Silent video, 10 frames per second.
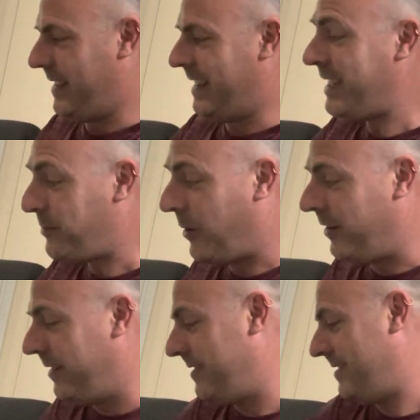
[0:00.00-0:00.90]
this
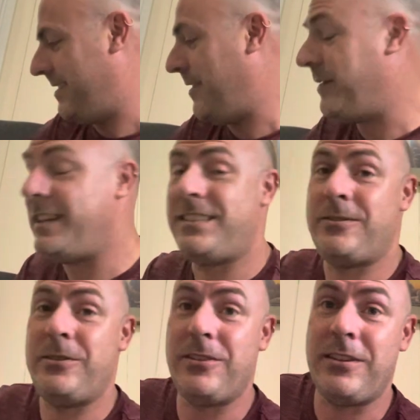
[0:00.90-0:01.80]
one, I finished
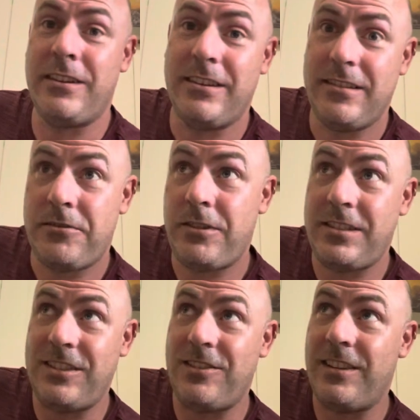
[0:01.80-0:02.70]
doing all the cross
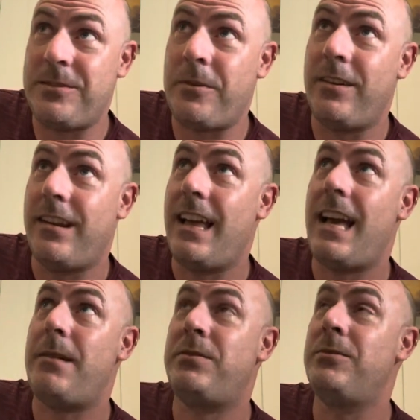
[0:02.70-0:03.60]
stitching on this one
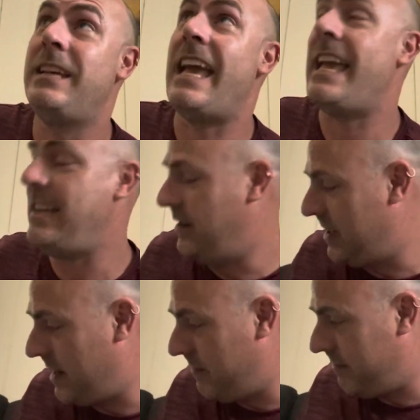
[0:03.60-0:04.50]
absolutely ages ago.